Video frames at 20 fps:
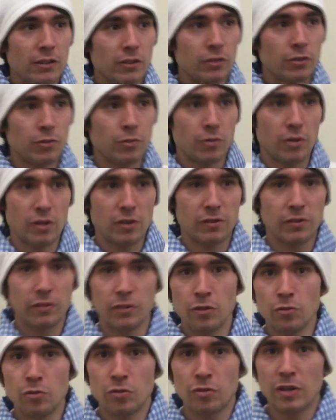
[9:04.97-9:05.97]
into this
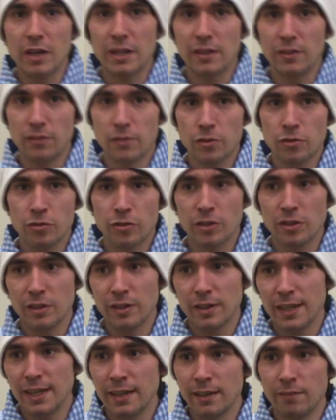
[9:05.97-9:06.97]
new transition
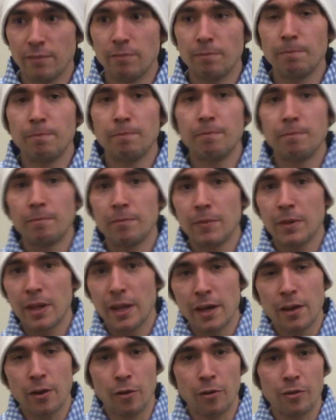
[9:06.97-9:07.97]
in
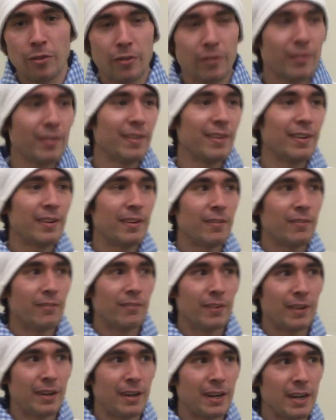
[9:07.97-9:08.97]
health.
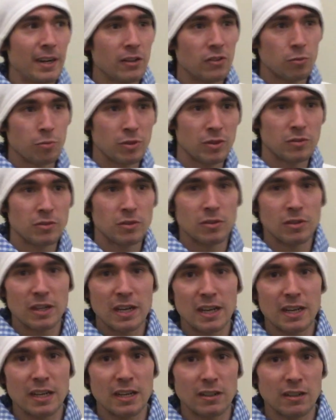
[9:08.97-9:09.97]
Whereas when you're
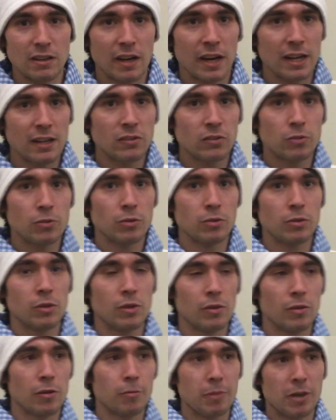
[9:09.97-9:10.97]
getting into high school,
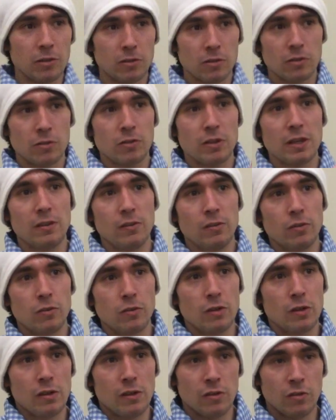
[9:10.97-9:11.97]
you're about to
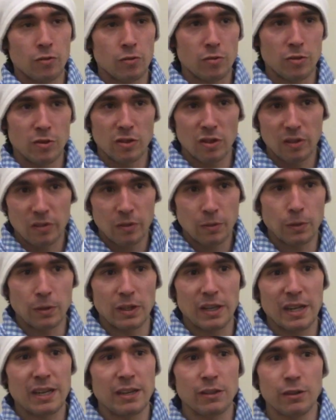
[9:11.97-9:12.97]
transition into adulthood,
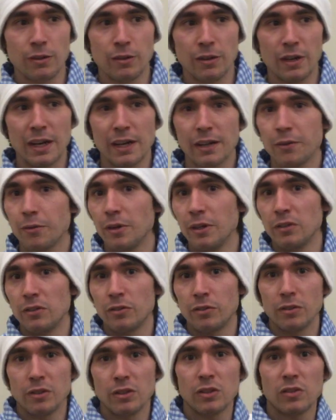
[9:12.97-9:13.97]
and you're not quite
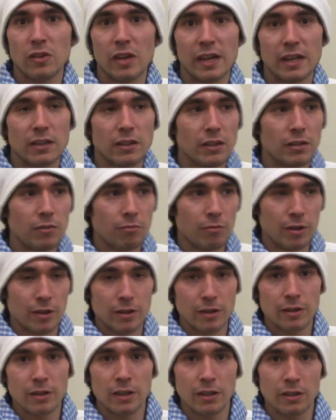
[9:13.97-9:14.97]
sure exactly where
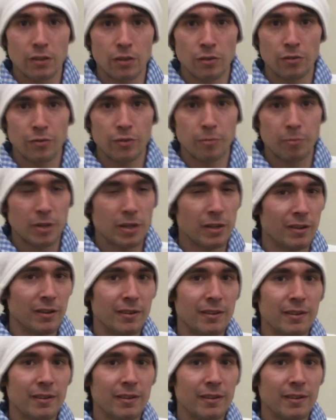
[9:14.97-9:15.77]
you're going to go from here.